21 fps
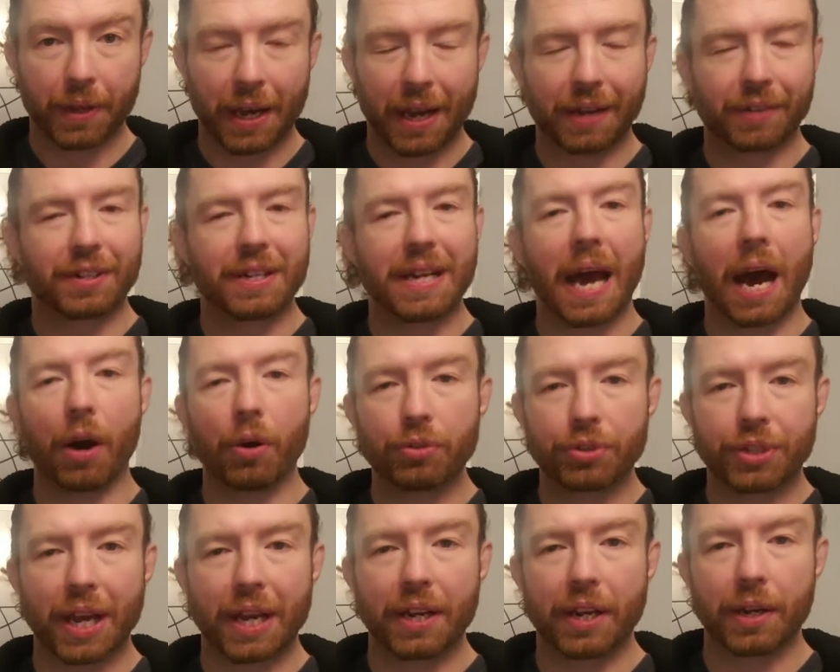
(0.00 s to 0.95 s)
It's an
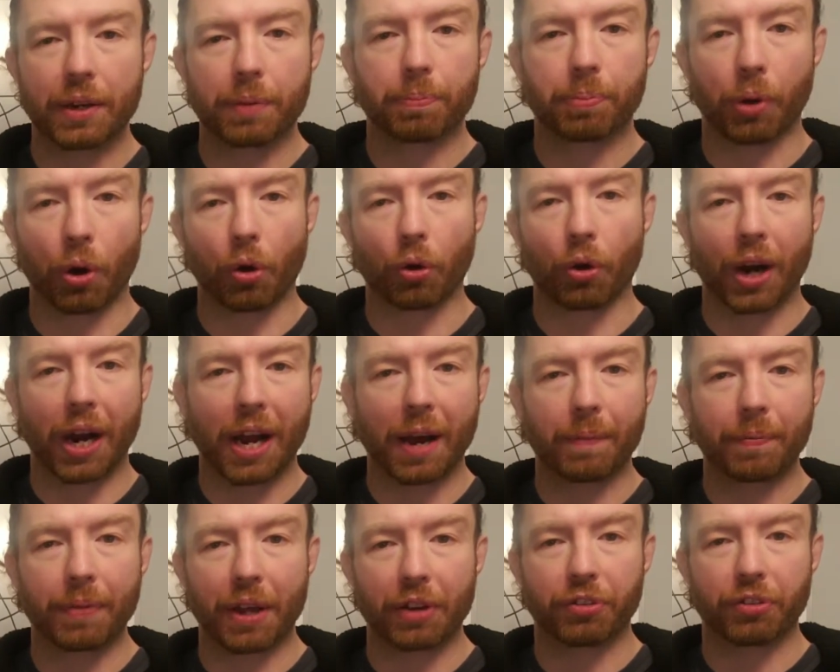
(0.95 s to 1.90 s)
outdated
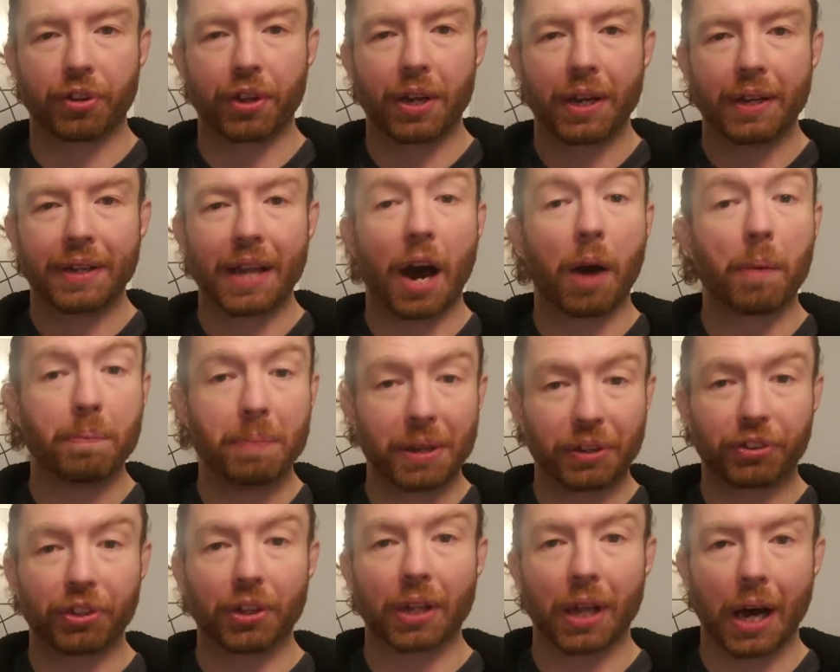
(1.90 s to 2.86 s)
program that's now
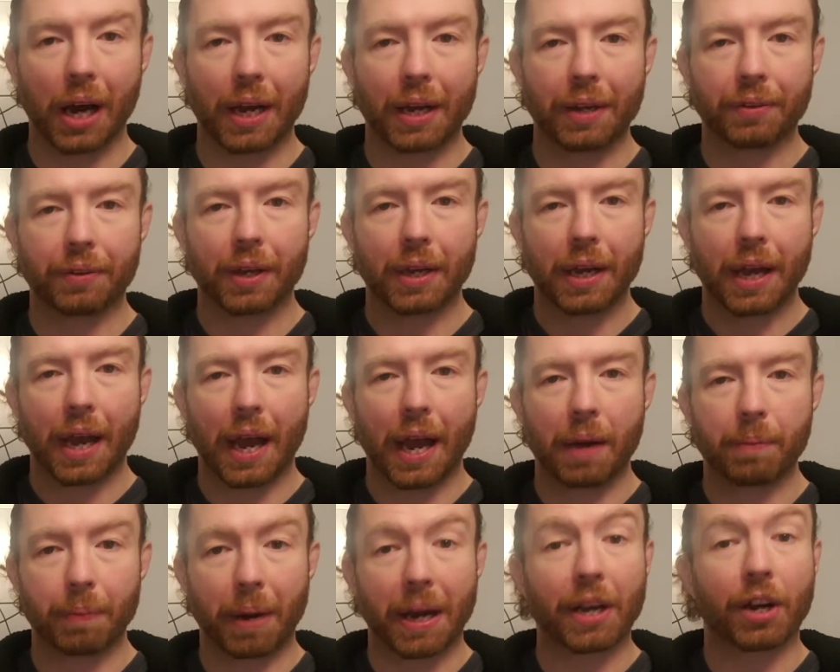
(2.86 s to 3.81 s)
misaligned
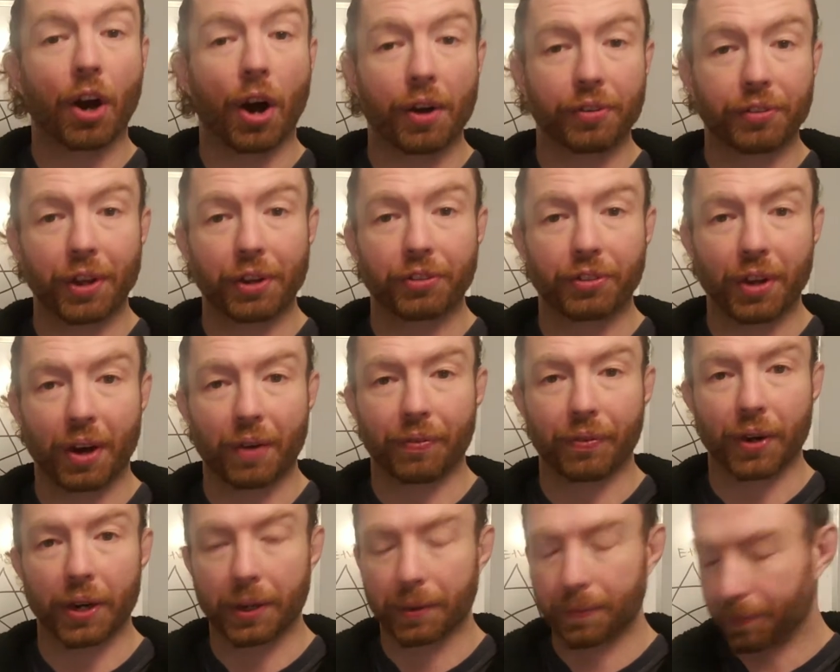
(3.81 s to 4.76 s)
and might cause us
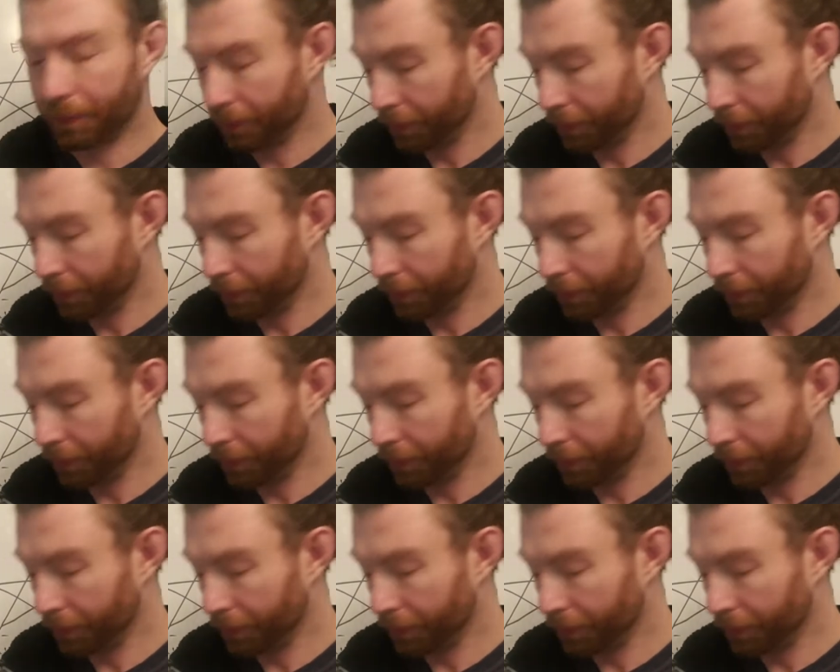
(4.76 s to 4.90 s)
suffering.